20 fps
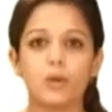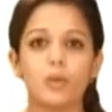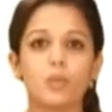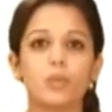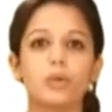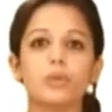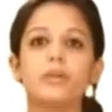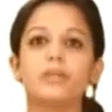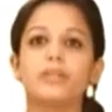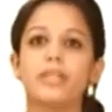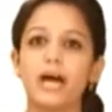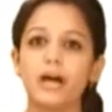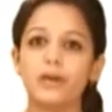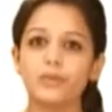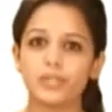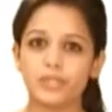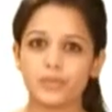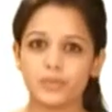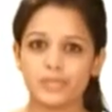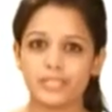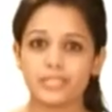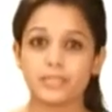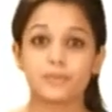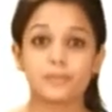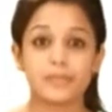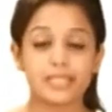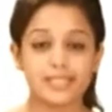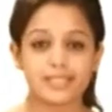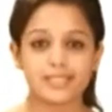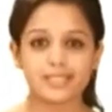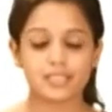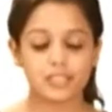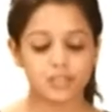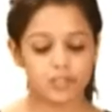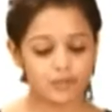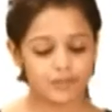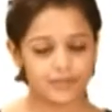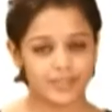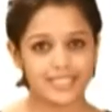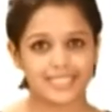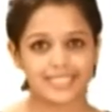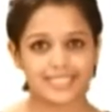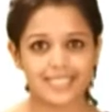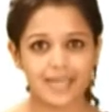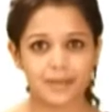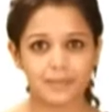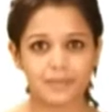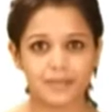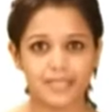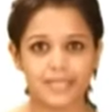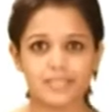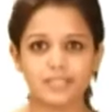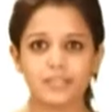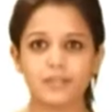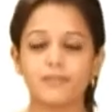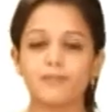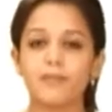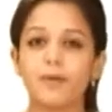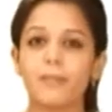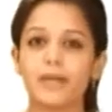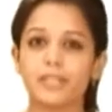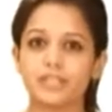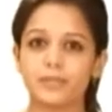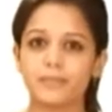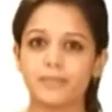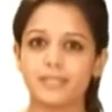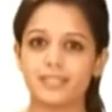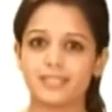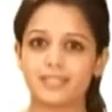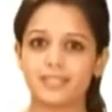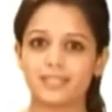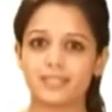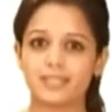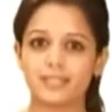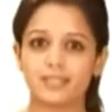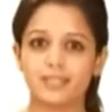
We will now use the pieces of this template for measurements.